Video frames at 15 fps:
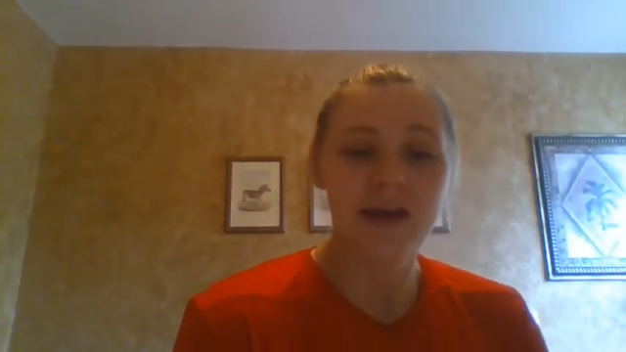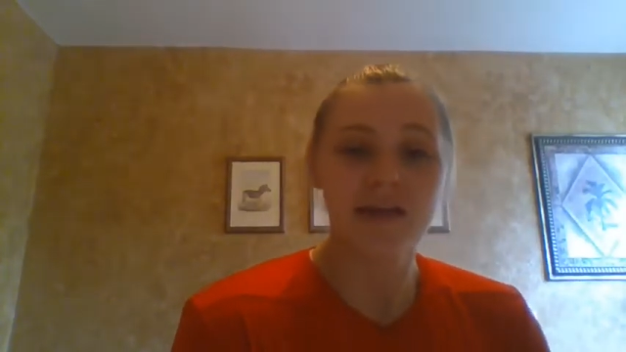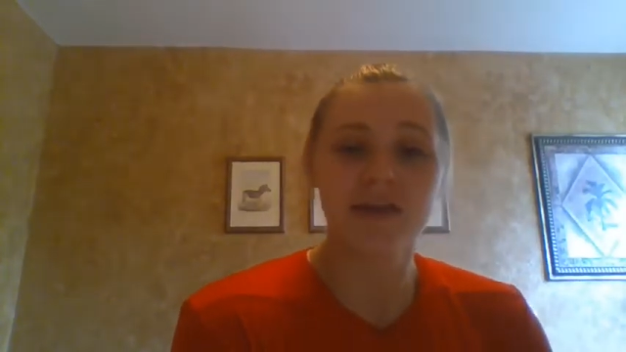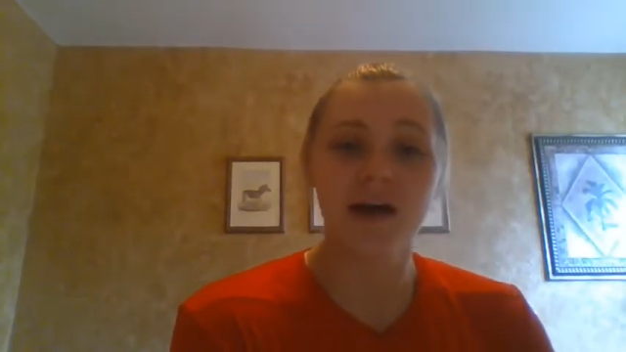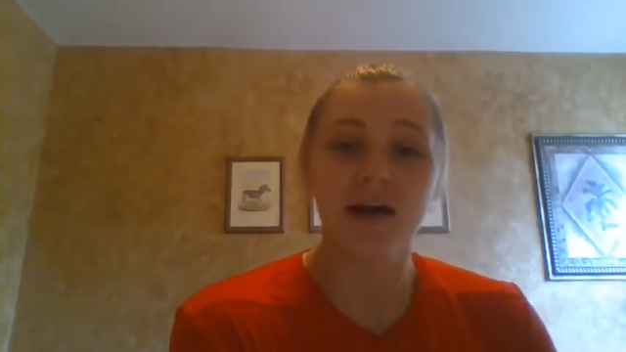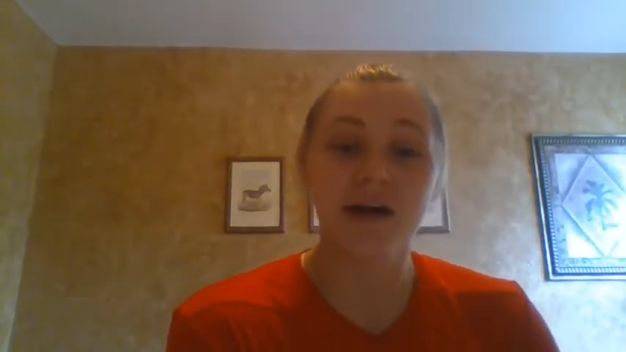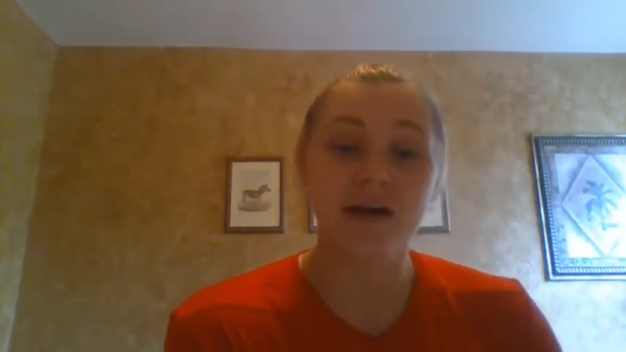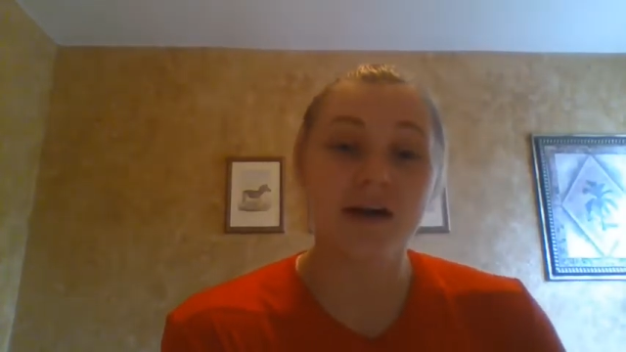
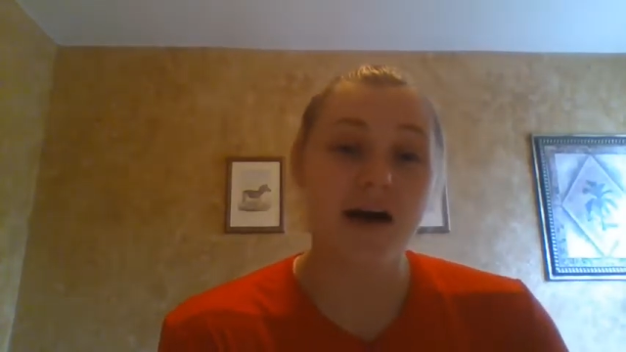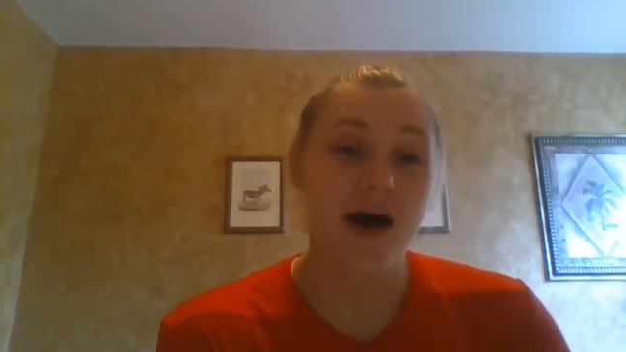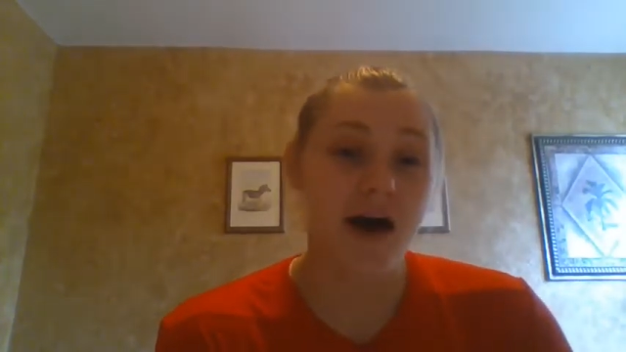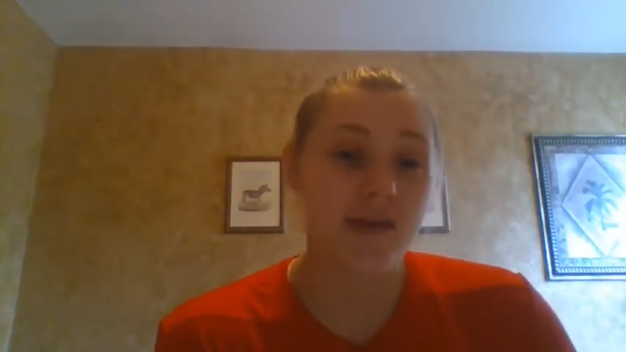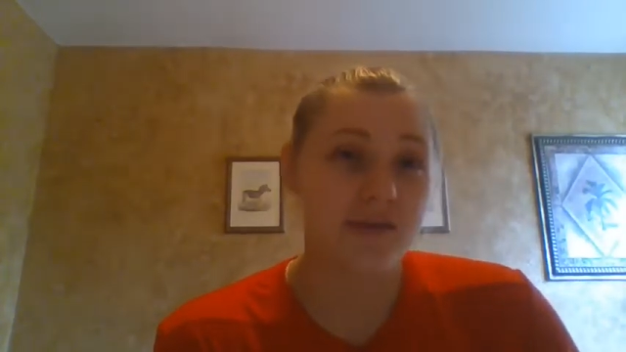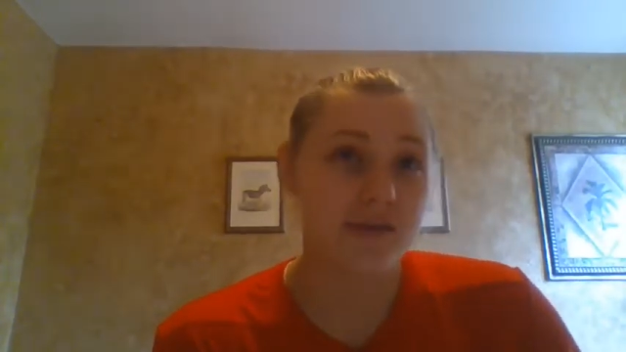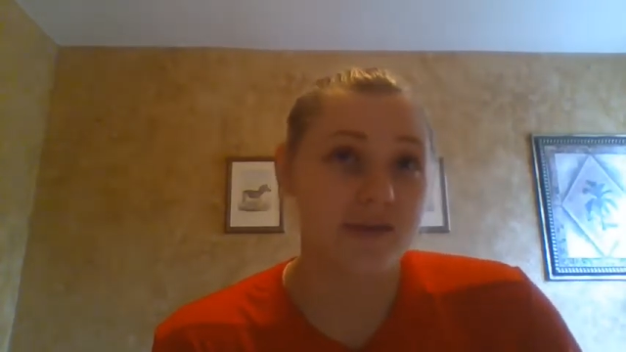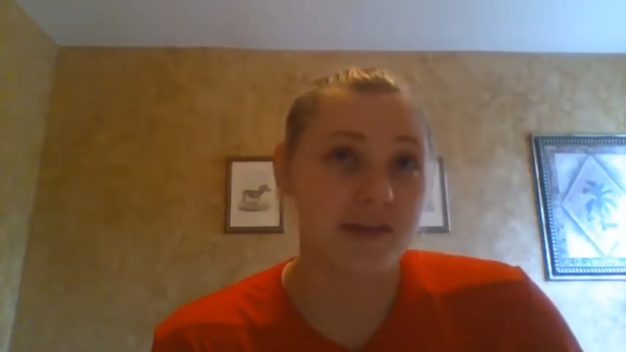The
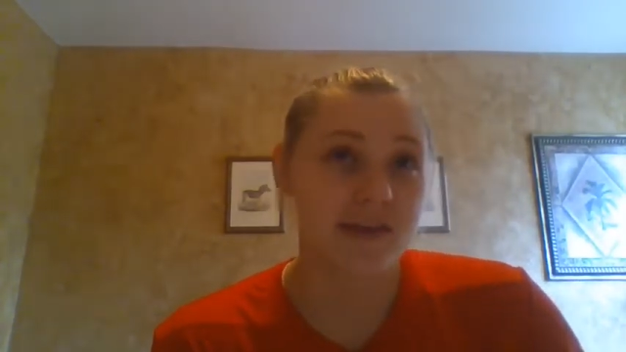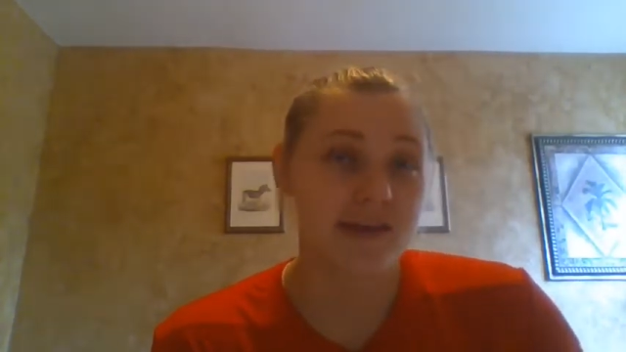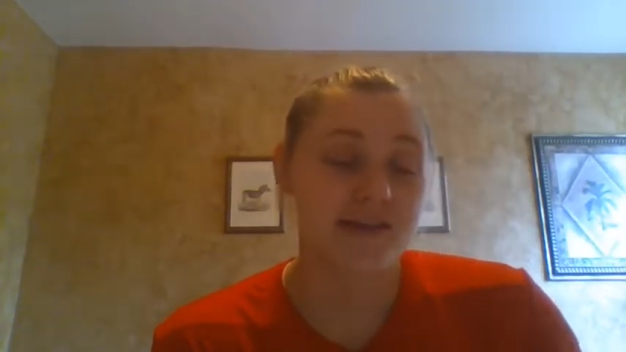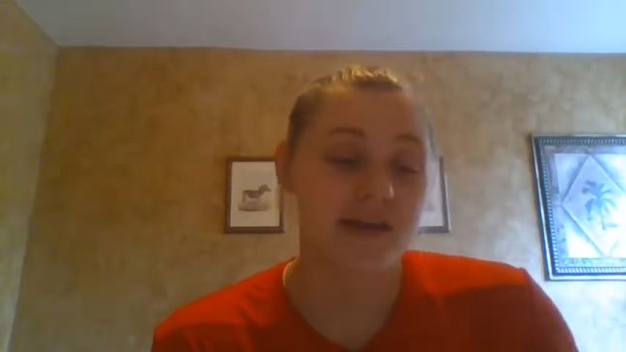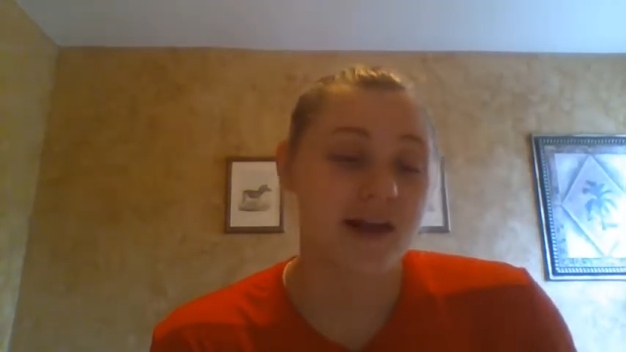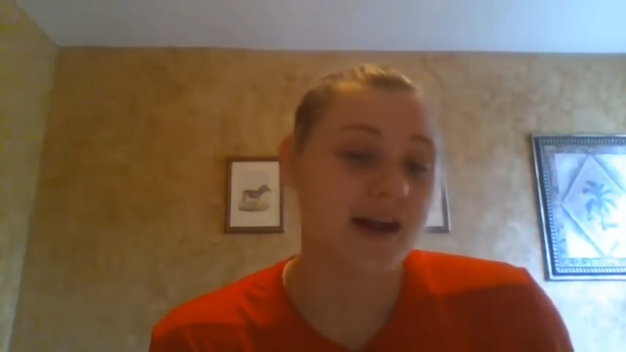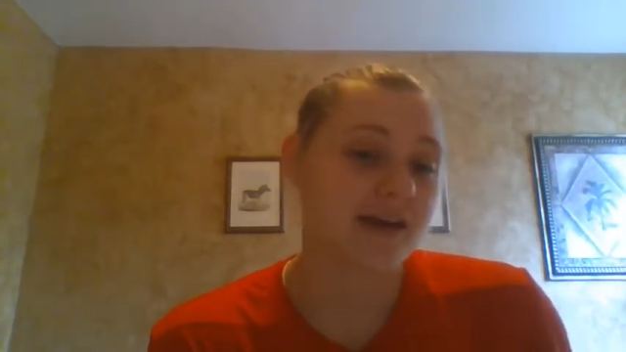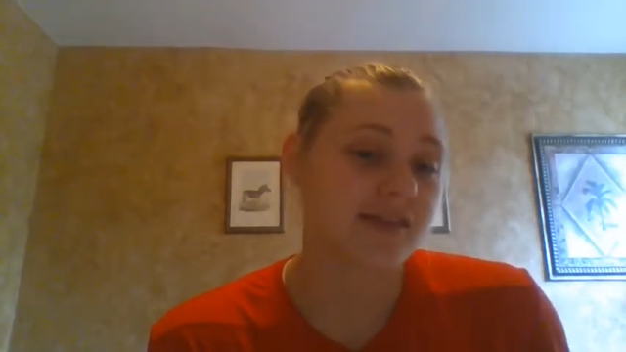other thing
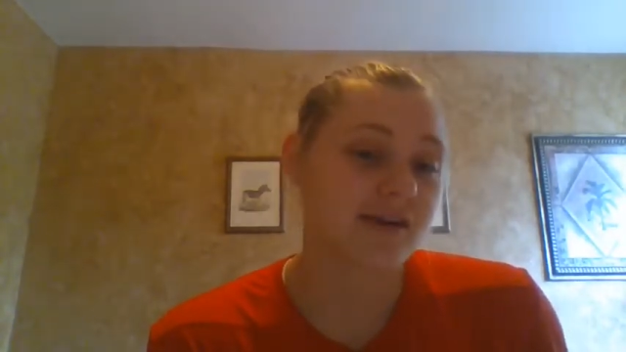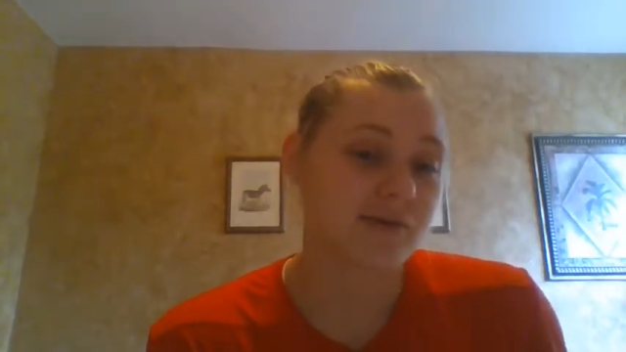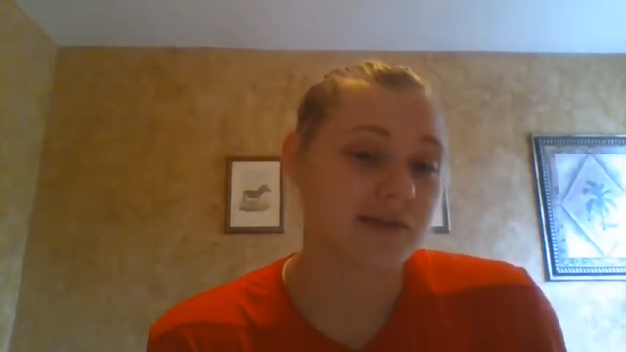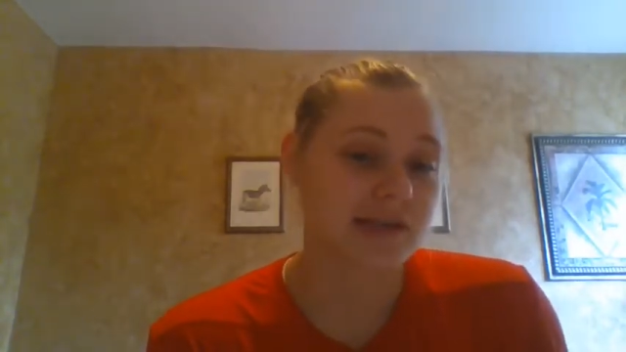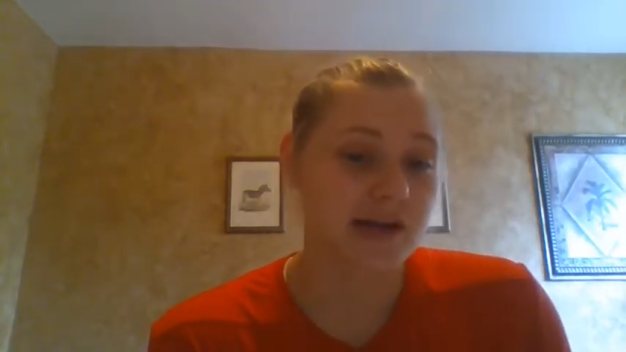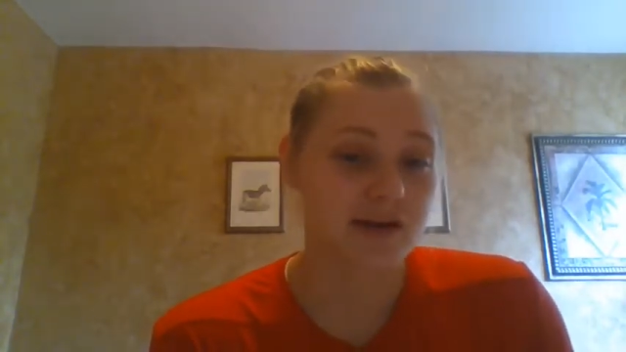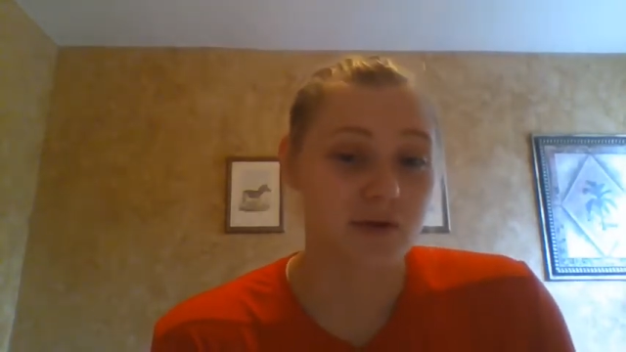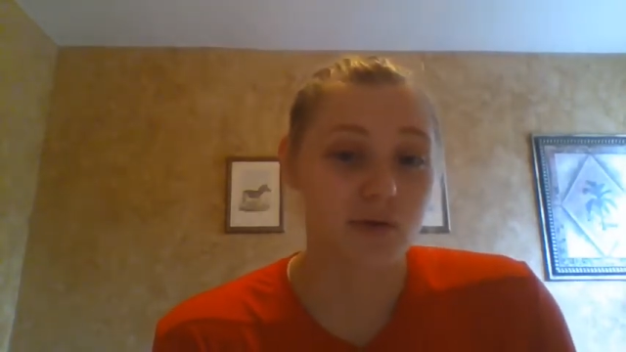that I thought was
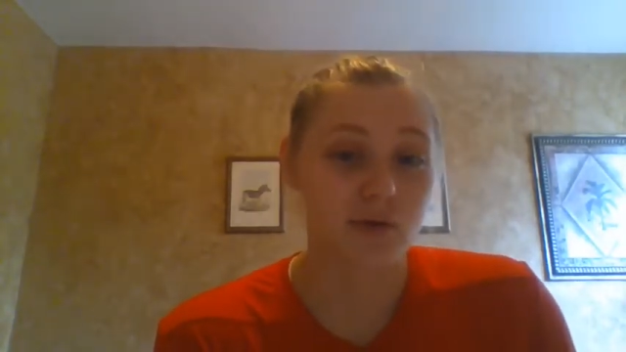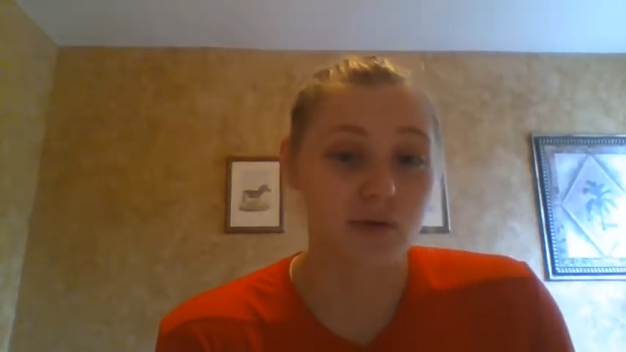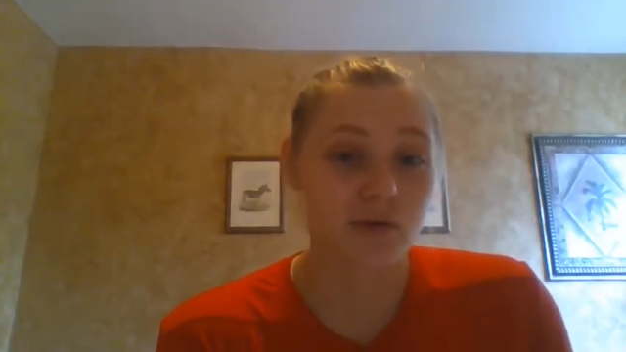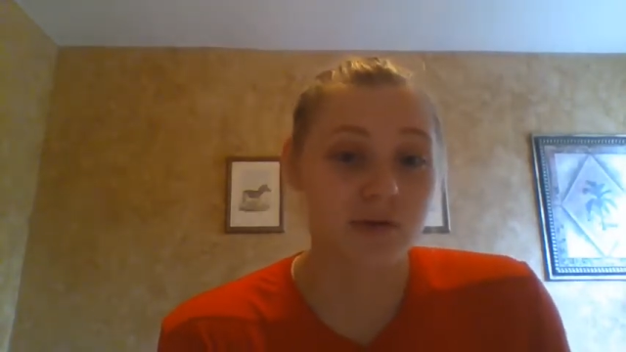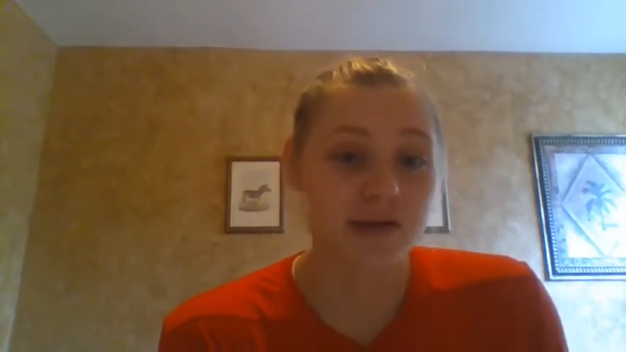kind of cool